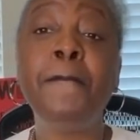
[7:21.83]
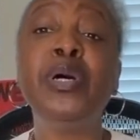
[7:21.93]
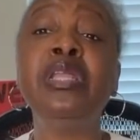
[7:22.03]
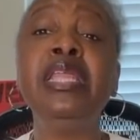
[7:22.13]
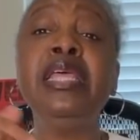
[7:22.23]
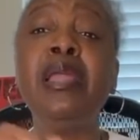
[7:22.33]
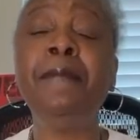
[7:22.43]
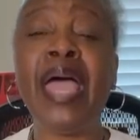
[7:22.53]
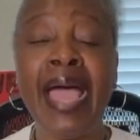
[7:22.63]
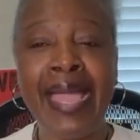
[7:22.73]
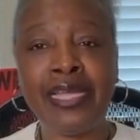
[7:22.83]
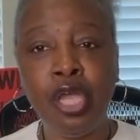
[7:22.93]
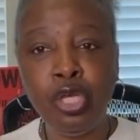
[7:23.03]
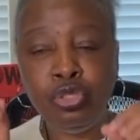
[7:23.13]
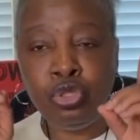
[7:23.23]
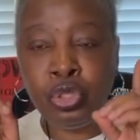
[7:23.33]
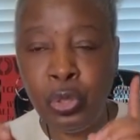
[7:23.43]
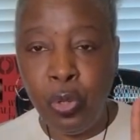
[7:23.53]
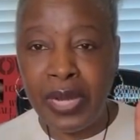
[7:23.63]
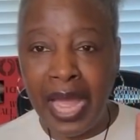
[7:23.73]
put it in a bag,
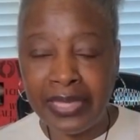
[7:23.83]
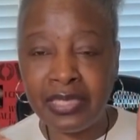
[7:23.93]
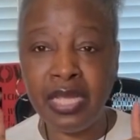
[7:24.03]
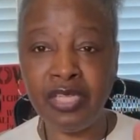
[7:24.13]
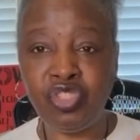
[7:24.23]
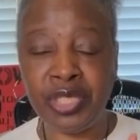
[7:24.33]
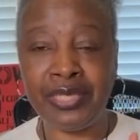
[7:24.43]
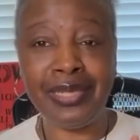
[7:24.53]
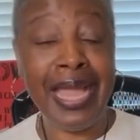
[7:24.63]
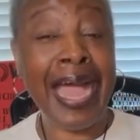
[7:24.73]
do not touch it.